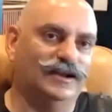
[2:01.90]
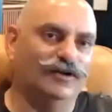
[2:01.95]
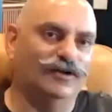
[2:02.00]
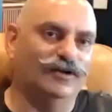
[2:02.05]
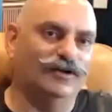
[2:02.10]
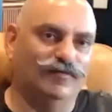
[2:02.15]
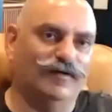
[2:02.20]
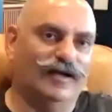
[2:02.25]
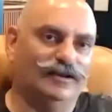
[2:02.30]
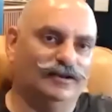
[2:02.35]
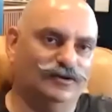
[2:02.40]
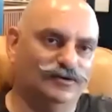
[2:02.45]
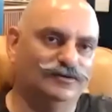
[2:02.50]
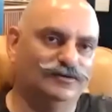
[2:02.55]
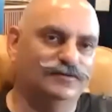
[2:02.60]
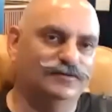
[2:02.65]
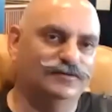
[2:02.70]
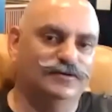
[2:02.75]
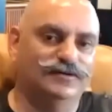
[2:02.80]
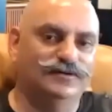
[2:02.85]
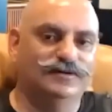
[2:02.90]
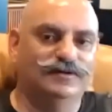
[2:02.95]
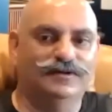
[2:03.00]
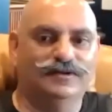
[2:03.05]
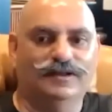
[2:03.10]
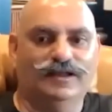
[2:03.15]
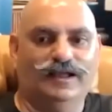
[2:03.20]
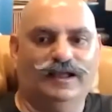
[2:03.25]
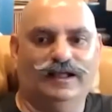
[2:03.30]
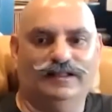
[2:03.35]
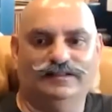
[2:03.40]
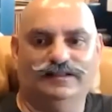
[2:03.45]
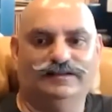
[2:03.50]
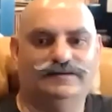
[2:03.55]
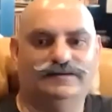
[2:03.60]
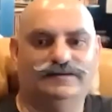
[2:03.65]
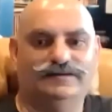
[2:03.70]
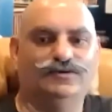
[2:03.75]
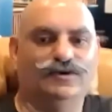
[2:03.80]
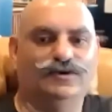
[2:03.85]
and overvalued, and they
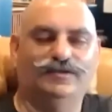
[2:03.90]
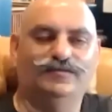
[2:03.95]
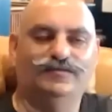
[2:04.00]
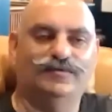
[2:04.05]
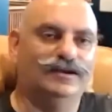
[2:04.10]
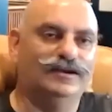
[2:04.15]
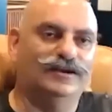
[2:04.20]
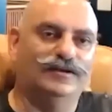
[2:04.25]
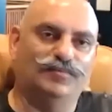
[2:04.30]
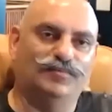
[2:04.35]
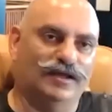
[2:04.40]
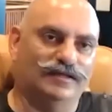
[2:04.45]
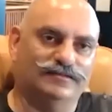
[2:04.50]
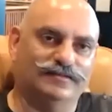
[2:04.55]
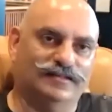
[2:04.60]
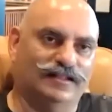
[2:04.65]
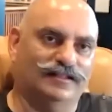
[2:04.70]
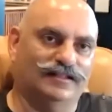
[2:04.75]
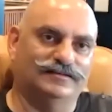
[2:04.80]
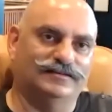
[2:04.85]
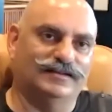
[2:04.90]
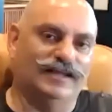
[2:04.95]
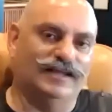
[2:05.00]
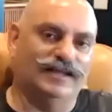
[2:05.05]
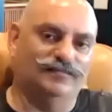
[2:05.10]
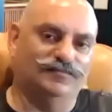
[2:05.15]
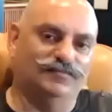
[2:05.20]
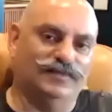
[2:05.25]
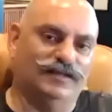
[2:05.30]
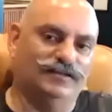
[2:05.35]
tend to get very depressed at other times.